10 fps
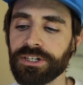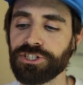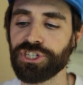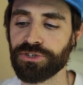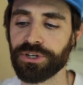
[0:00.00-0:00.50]

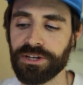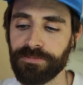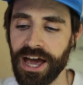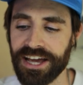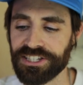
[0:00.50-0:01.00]
General Ken
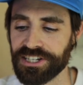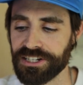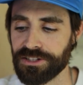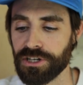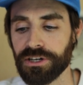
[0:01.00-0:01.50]

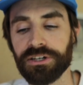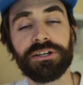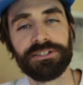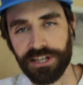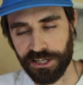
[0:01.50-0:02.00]
Paxton, the
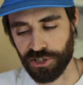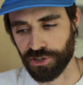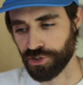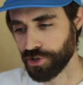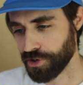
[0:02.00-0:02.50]
Texas
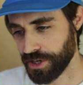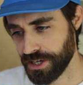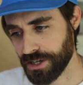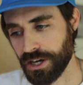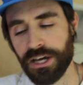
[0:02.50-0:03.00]

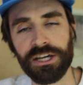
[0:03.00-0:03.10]
attorney,